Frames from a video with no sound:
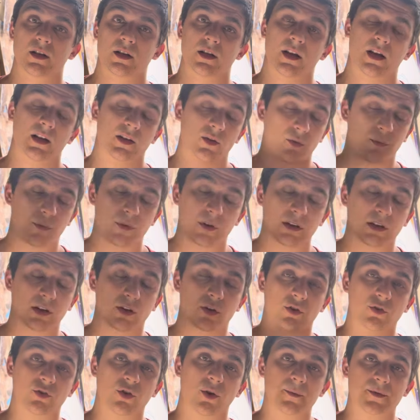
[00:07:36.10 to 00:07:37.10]
and they'll feel a
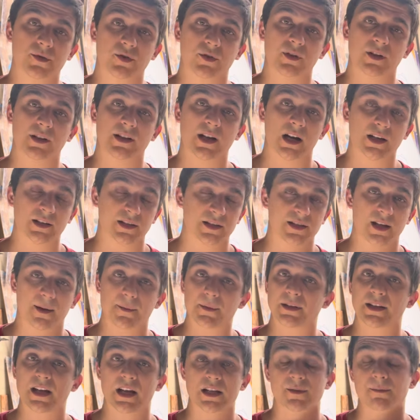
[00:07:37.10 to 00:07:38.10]
lot of DOMs through the adductors. I
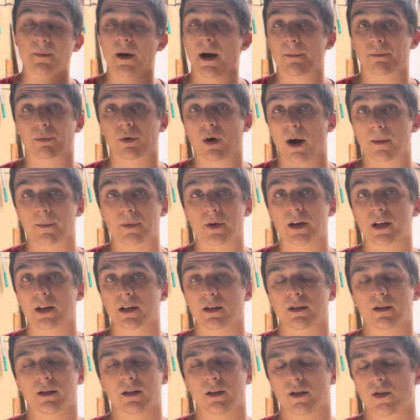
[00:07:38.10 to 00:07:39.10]
mean, that's my
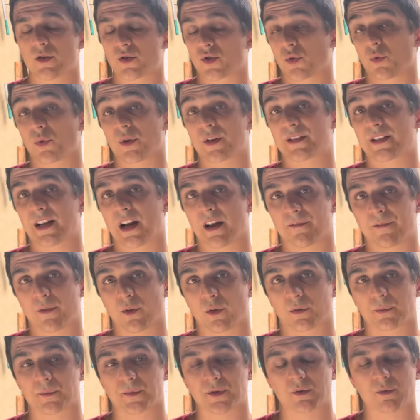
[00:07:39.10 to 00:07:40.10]
primary soreness that I feel
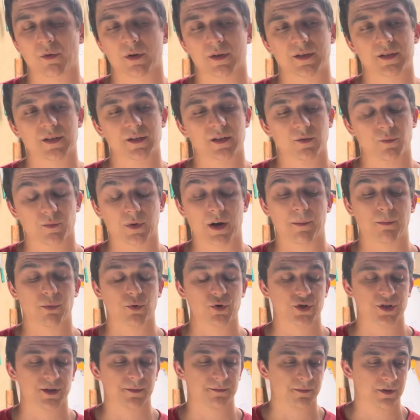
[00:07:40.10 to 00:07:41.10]
from squats when I
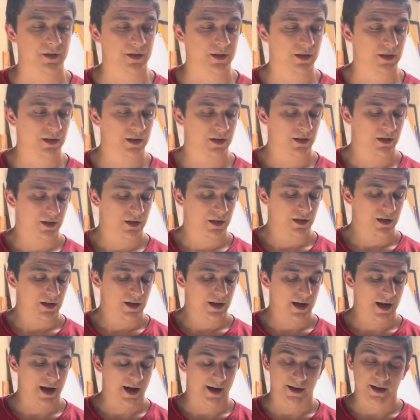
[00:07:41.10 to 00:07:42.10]
push them.
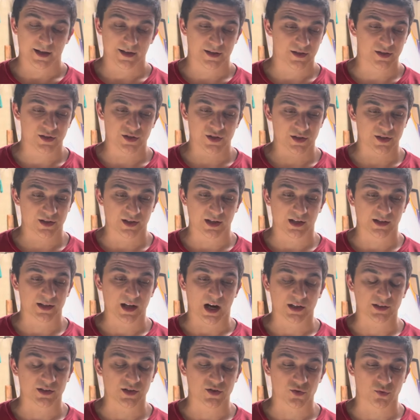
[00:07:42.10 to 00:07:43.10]
Uh, it's just
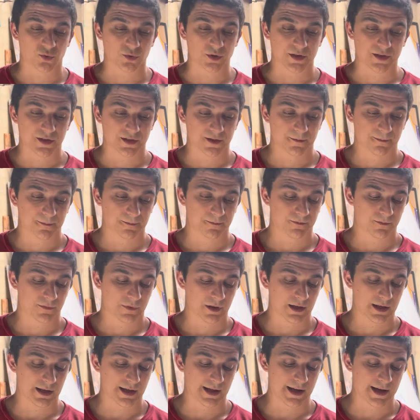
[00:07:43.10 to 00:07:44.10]
adductor soreness.
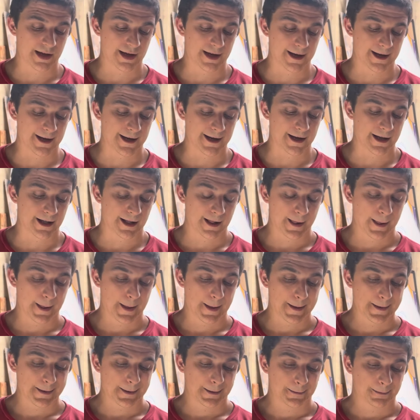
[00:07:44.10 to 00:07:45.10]
Uh,
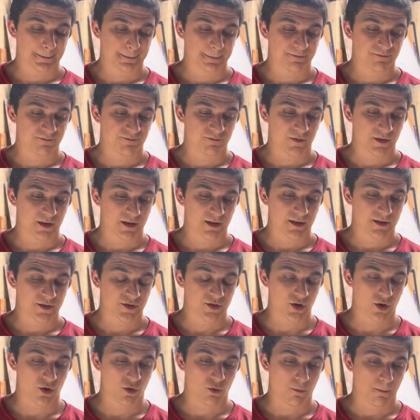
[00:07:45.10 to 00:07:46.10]

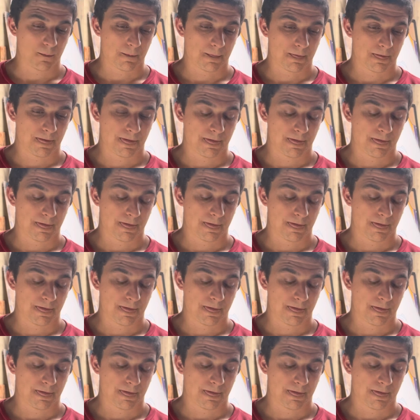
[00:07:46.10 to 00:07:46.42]
so